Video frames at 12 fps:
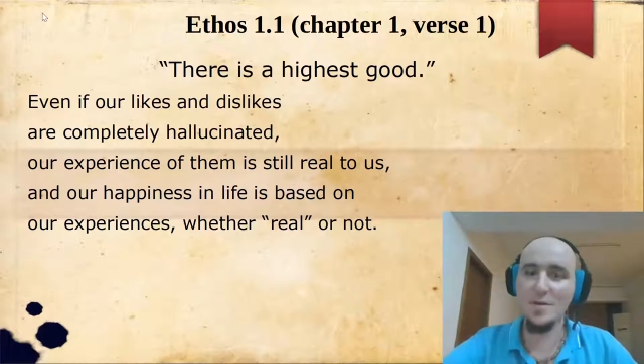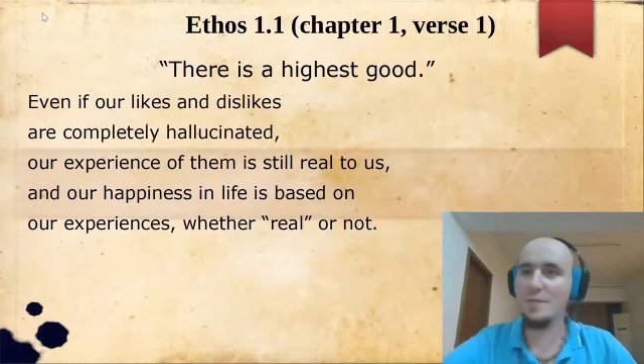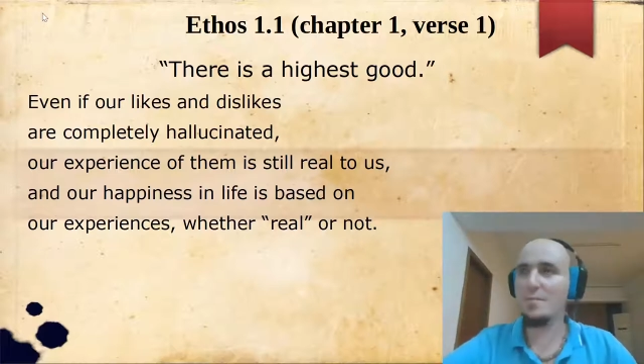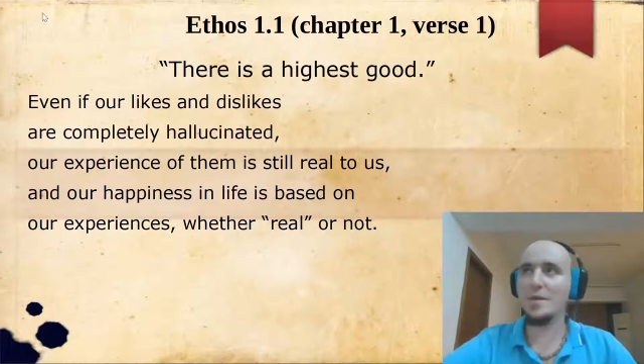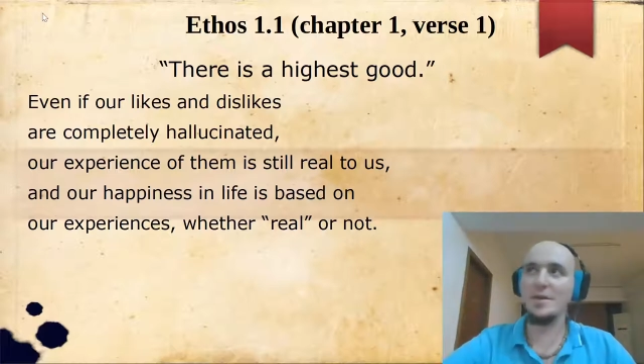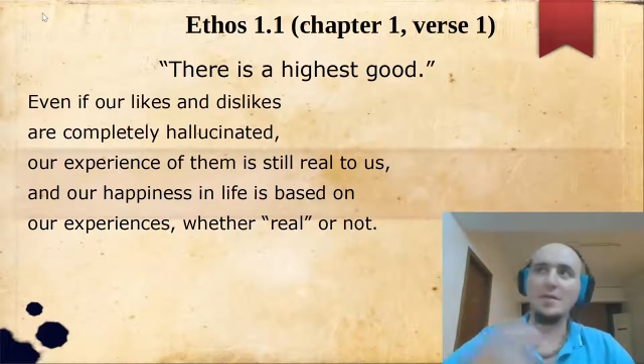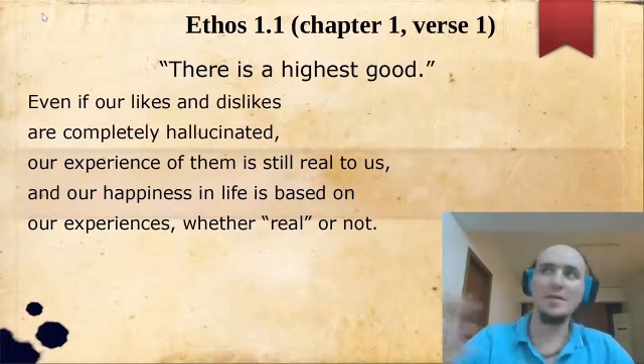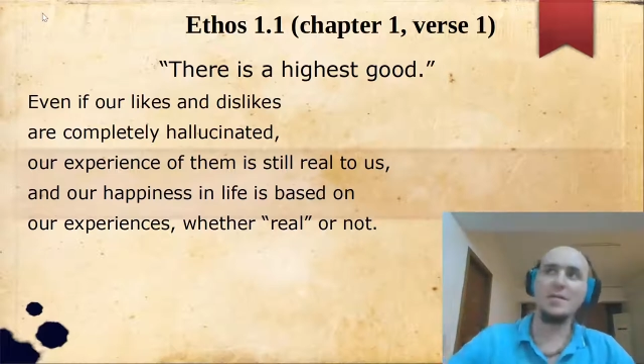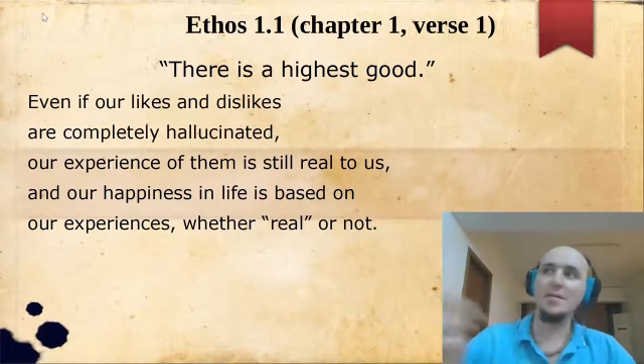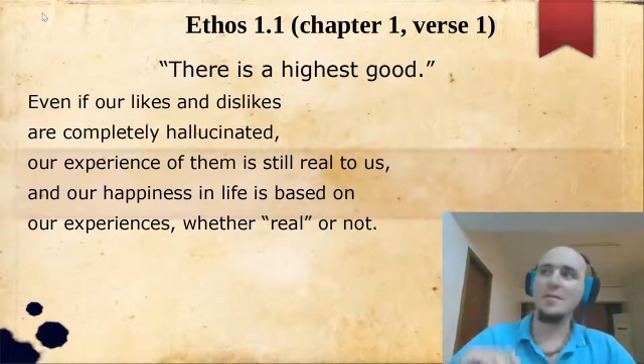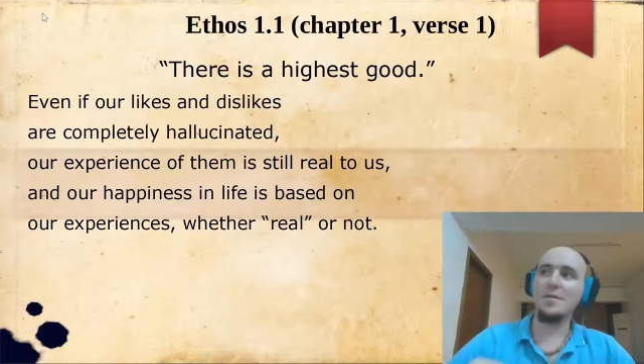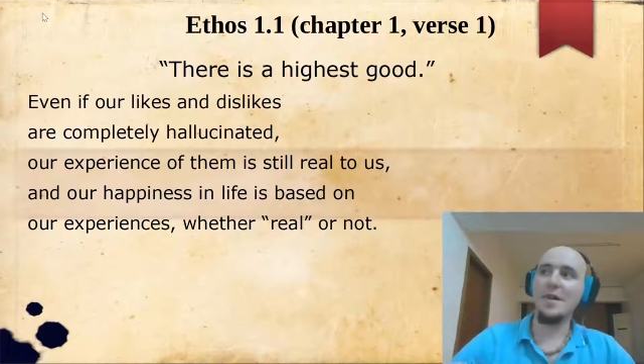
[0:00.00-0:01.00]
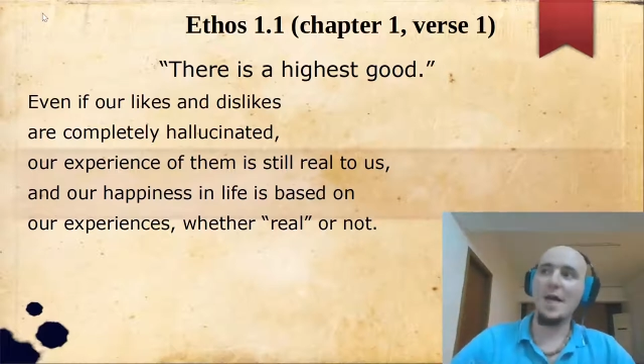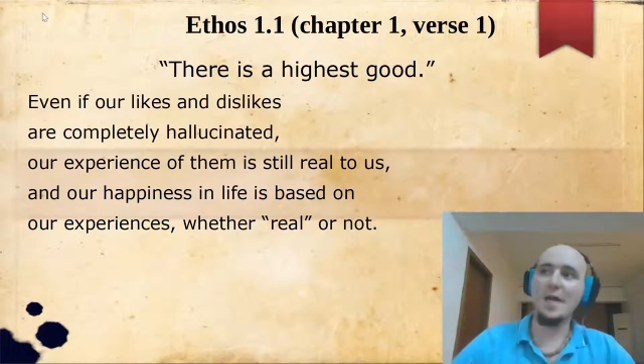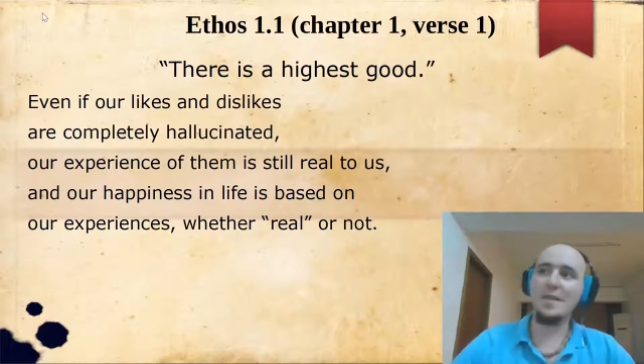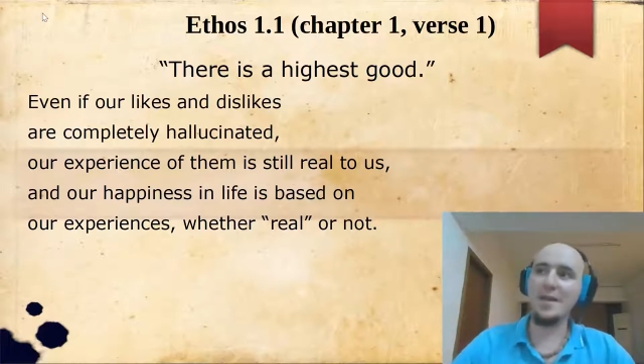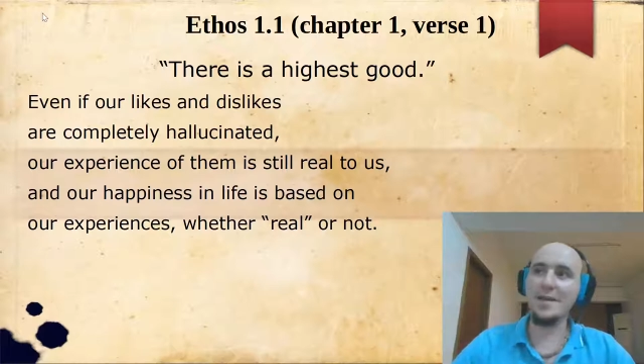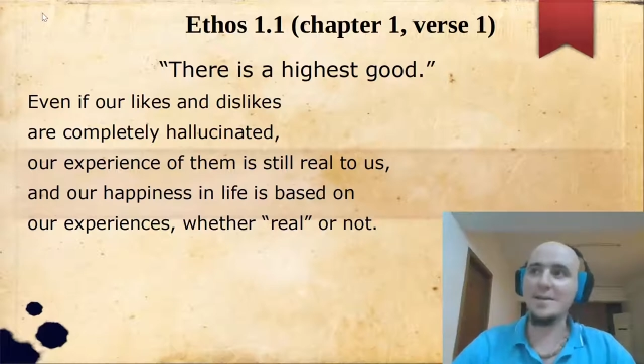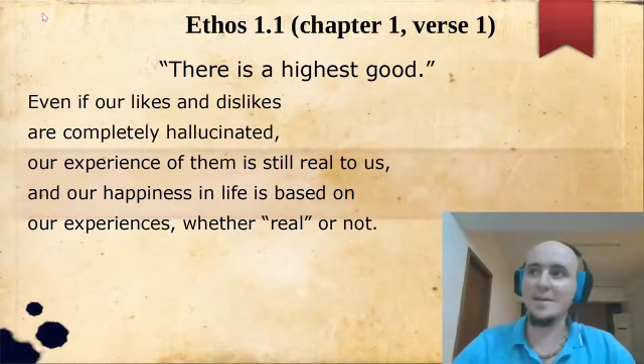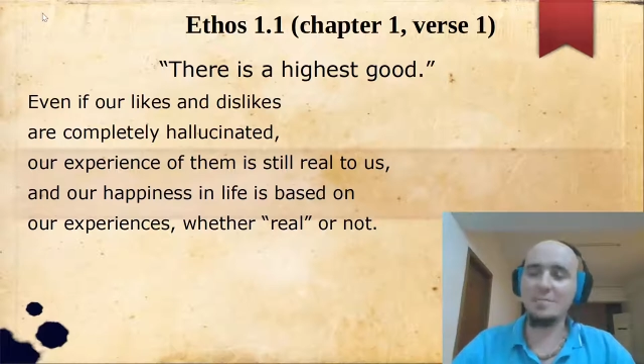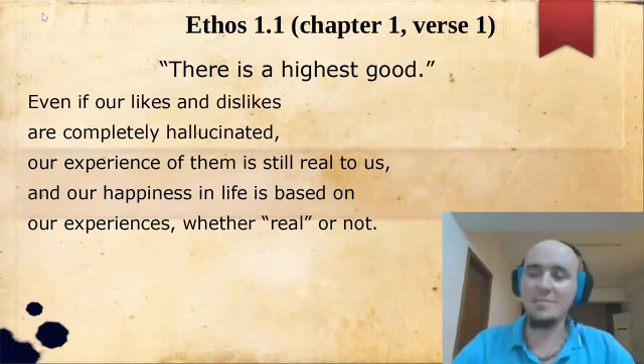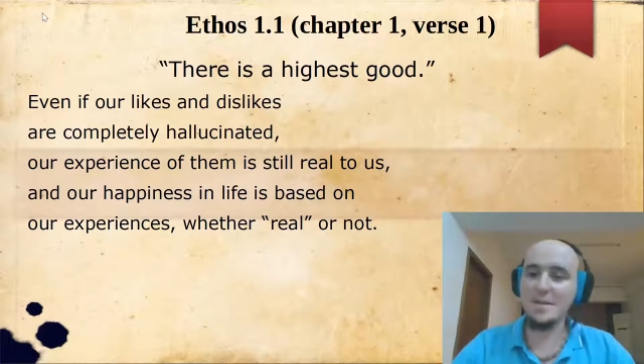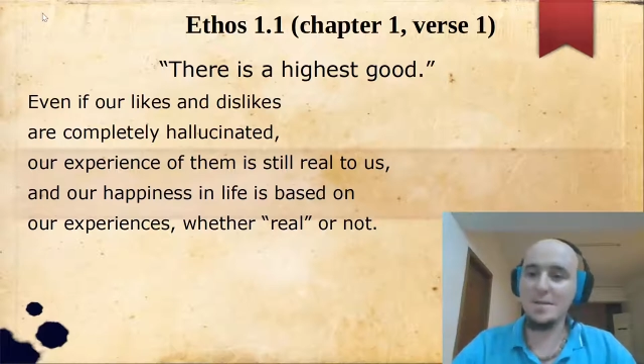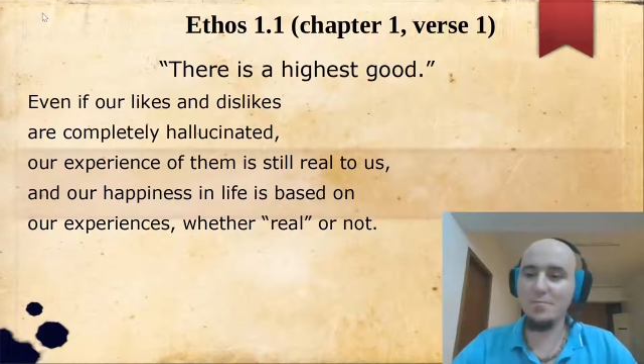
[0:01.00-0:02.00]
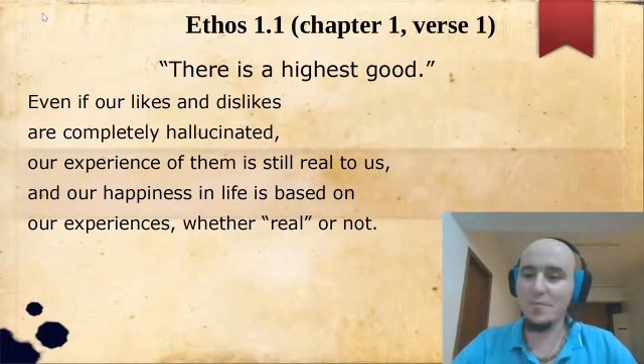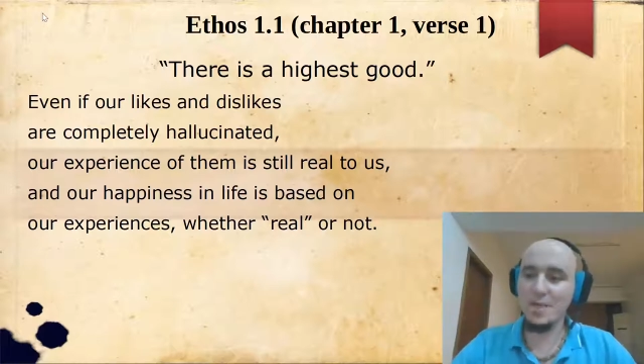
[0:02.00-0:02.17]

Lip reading: Maybe I like something,